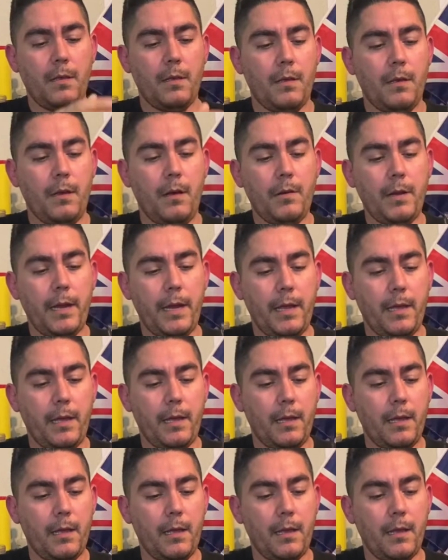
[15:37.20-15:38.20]
Okay.
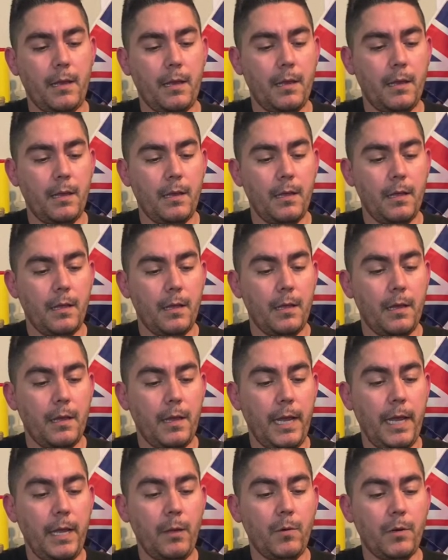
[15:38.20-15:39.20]

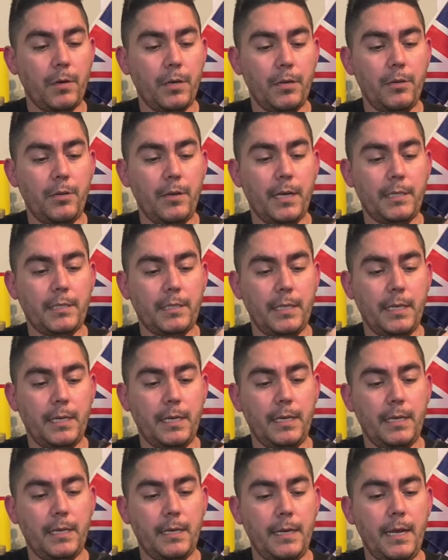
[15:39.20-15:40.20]
And I'm gonna do
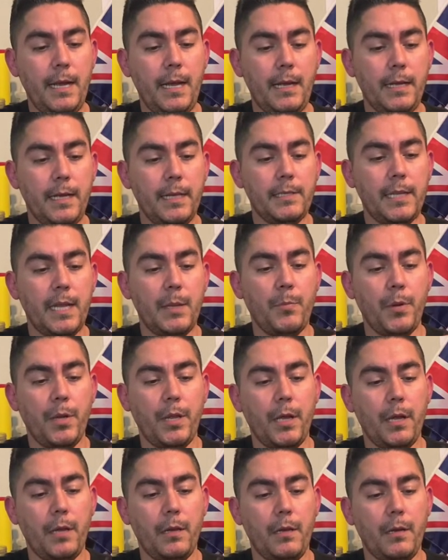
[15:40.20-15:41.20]
actually, yeah, it stayed pretty
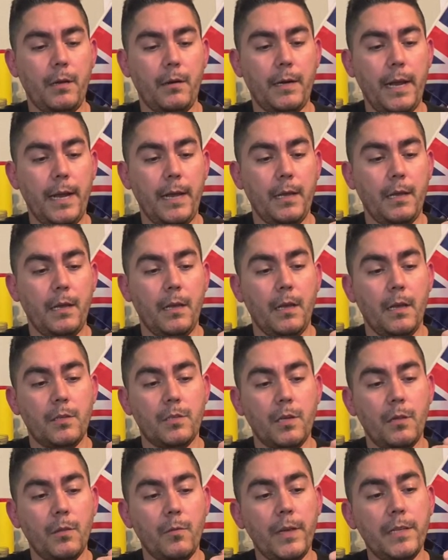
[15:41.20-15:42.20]
good. Okay,
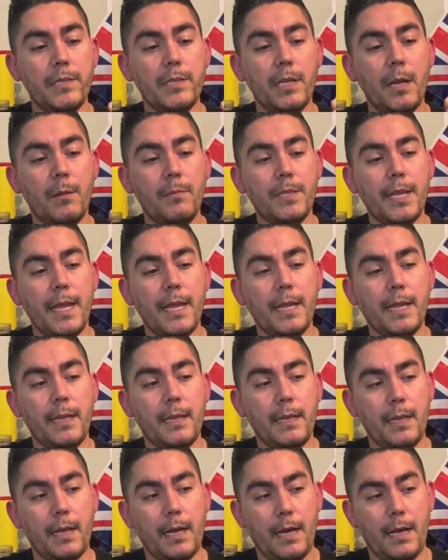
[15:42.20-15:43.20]
so the reason I'm
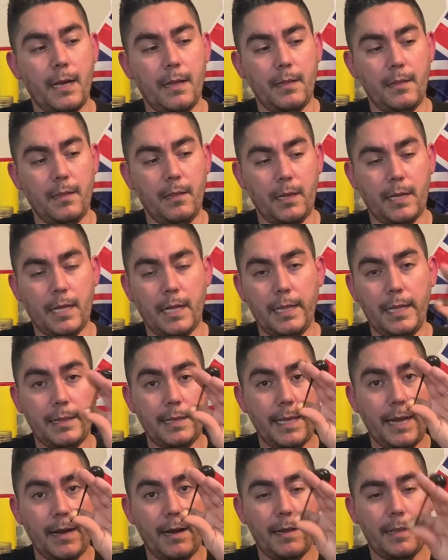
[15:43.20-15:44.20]
taking, like I let
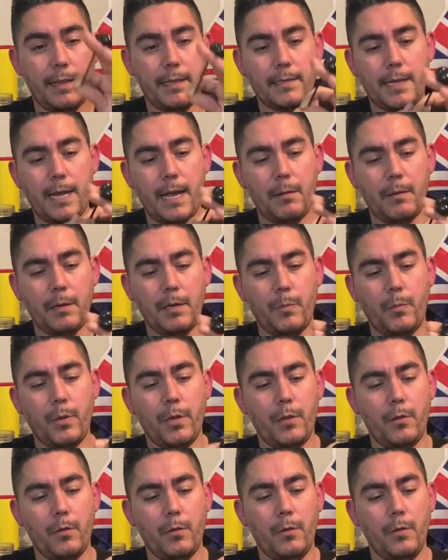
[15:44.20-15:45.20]
the air out of this guy, I'm gonna put a
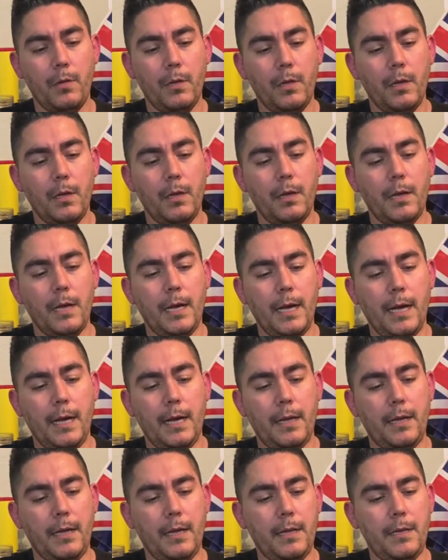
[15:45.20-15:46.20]
little
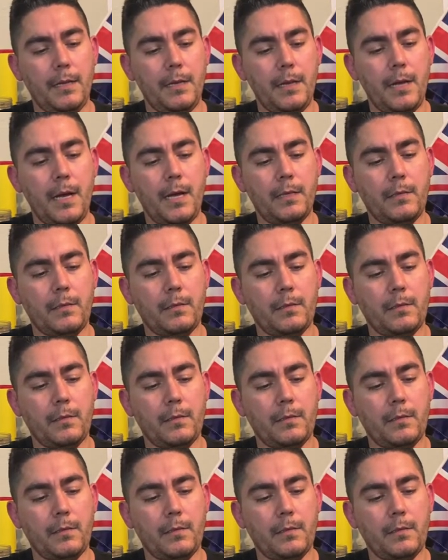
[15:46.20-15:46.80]
a knot.